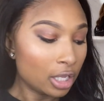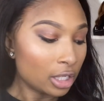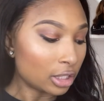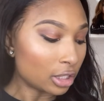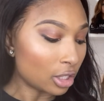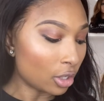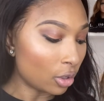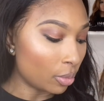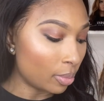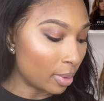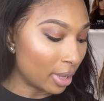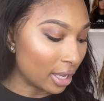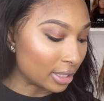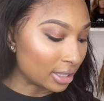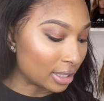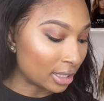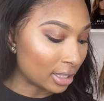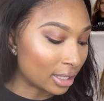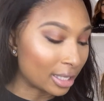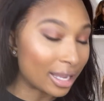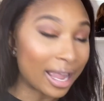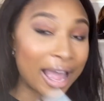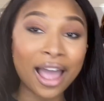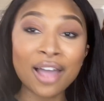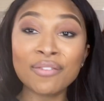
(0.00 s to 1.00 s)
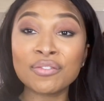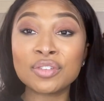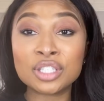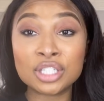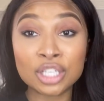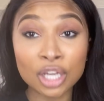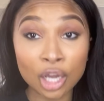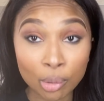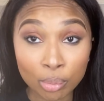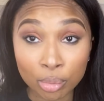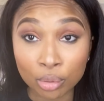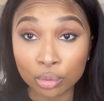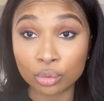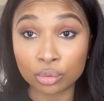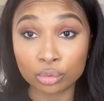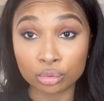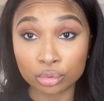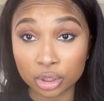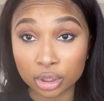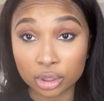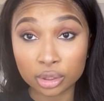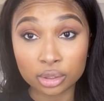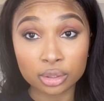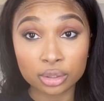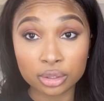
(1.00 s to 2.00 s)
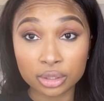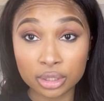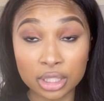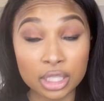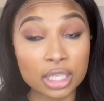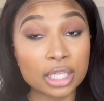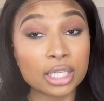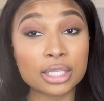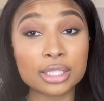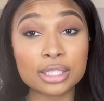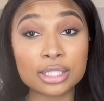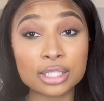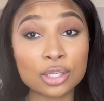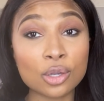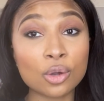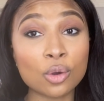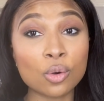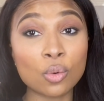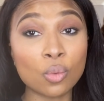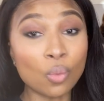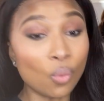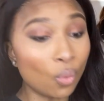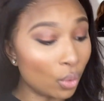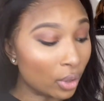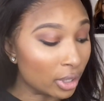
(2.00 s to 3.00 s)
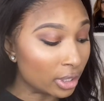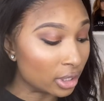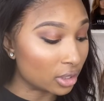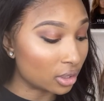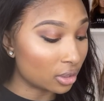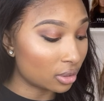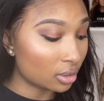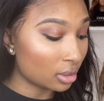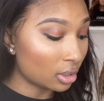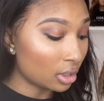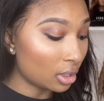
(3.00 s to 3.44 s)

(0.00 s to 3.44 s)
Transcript: So basically I've doubled this. So once,